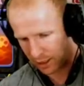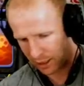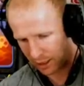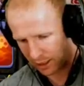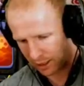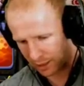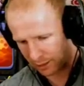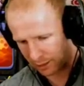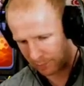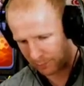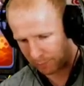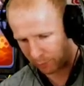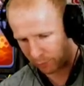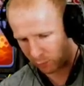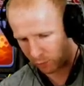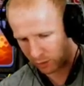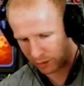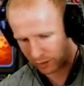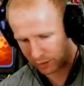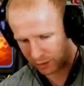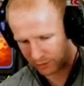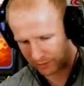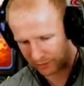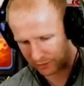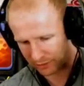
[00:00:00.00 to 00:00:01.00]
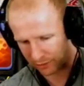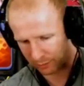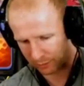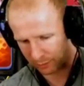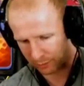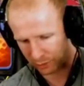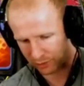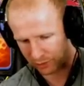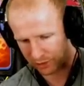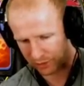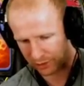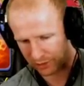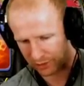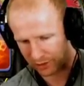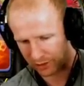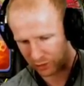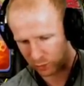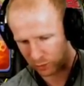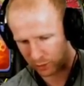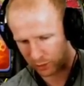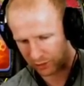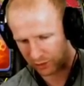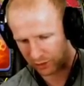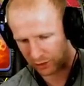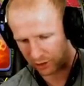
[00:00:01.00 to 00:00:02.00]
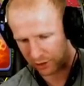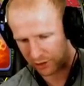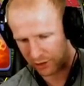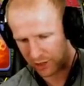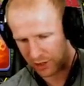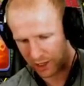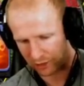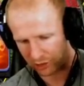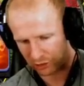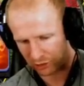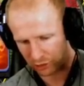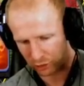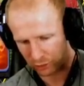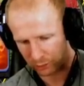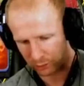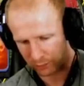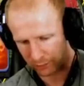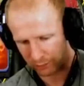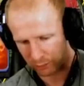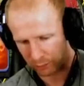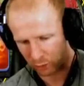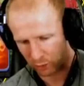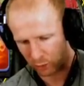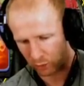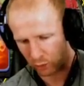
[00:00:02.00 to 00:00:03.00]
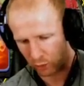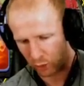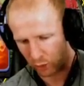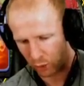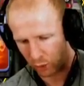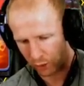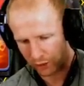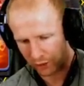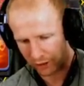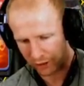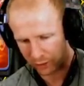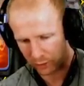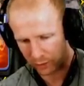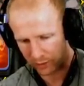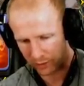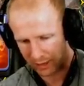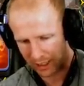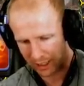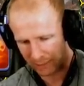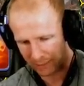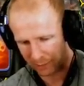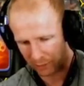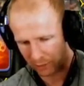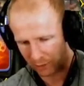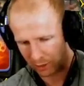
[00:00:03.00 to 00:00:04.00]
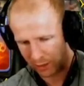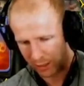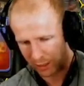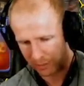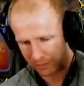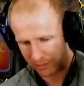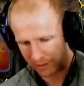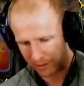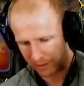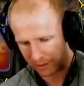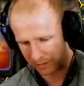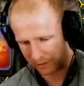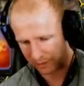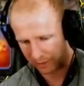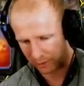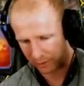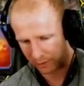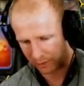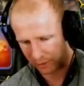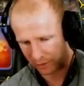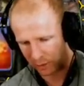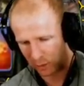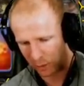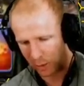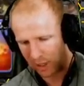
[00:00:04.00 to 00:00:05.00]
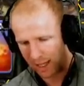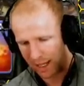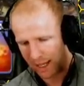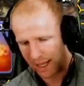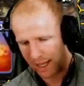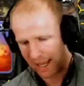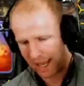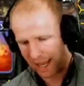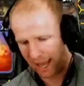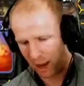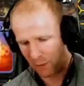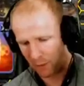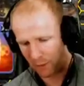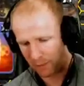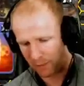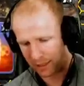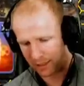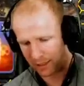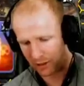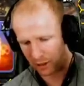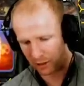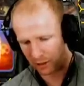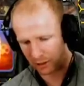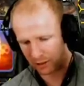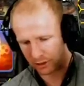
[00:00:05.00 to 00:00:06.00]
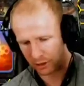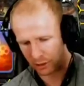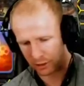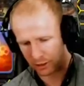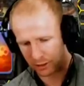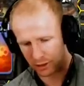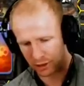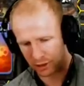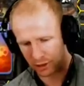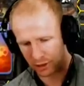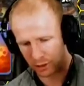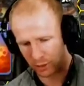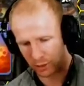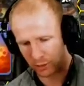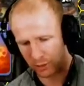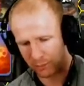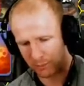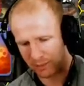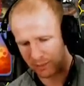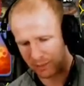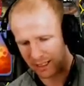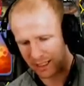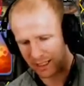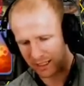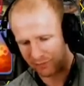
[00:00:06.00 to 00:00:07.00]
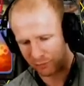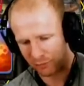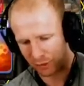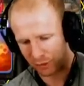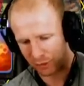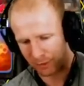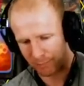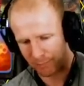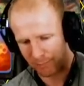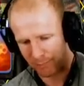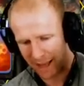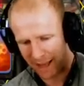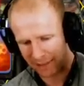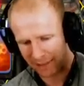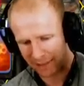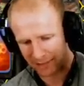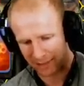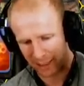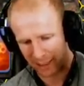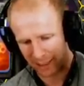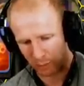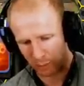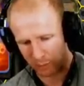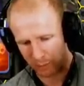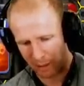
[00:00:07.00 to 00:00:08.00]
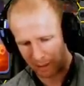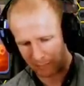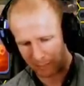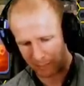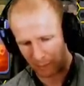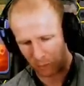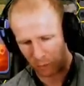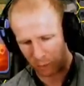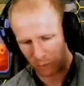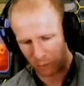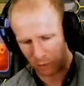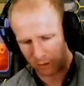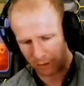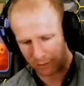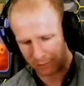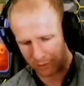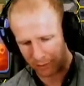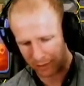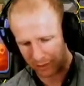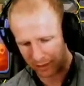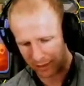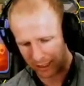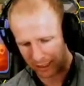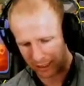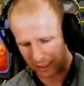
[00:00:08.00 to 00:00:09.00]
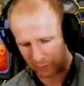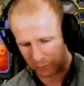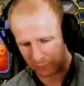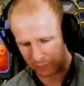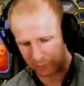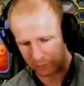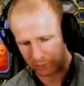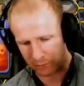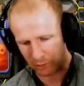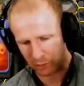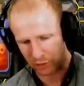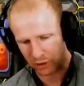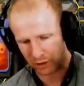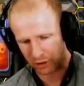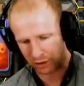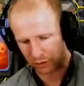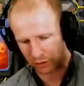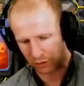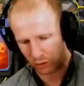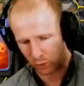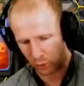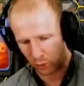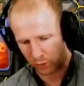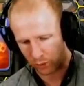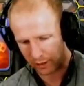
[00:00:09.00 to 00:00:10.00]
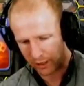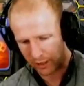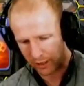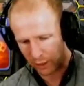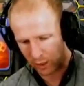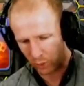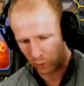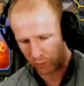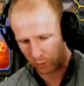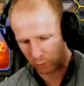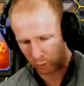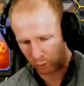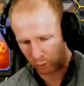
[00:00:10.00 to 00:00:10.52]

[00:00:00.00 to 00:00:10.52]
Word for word: bulk of the rest of the balloons here. These ones are not super important. We'll hold on to a couple because I don't know how many are going to be needed for the backside. We'll pop that warden ability as we approach into the core. One